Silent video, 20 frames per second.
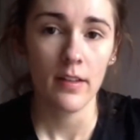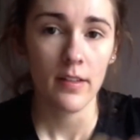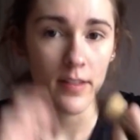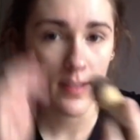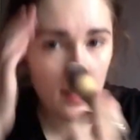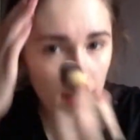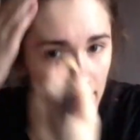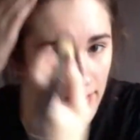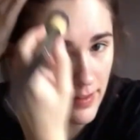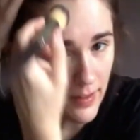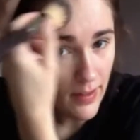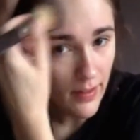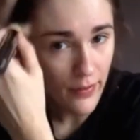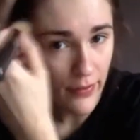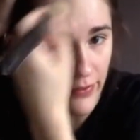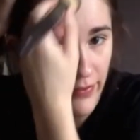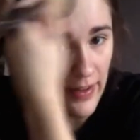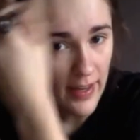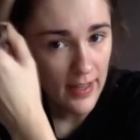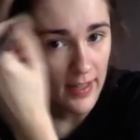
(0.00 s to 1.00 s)
doesn't
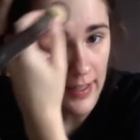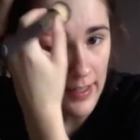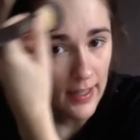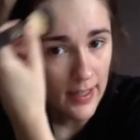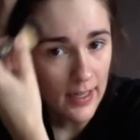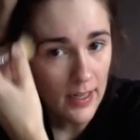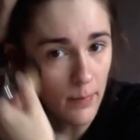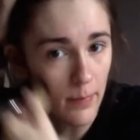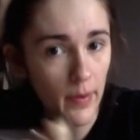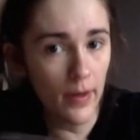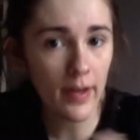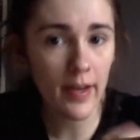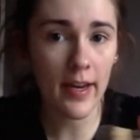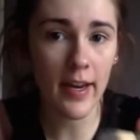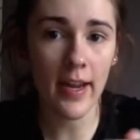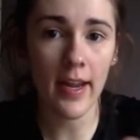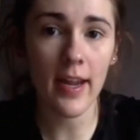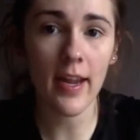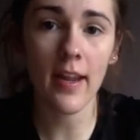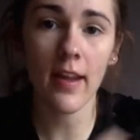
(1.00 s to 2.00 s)
offend
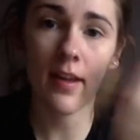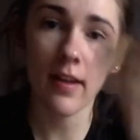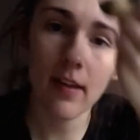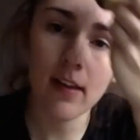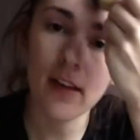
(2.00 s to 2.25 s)
anybody.